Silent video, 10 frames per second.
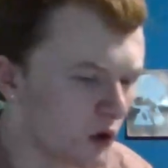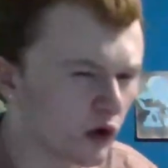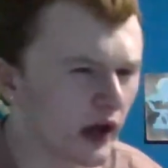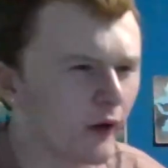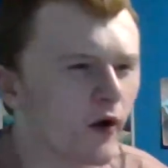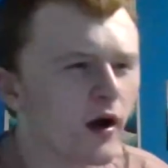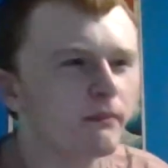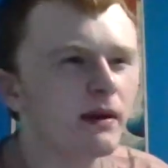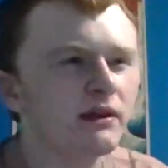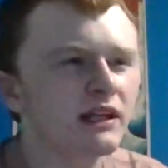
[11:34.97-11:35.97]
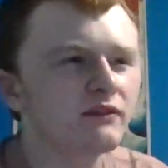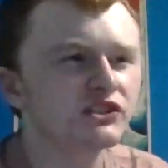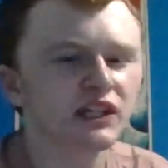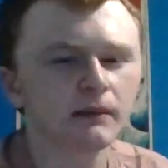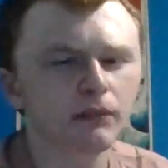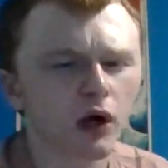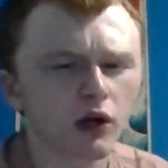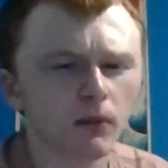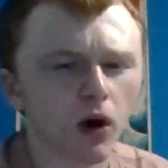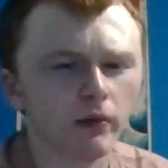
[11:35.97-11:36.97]
Or hell, maybe they give CM
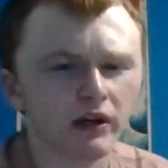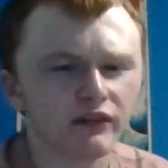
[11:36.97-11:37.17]
Punk a moment.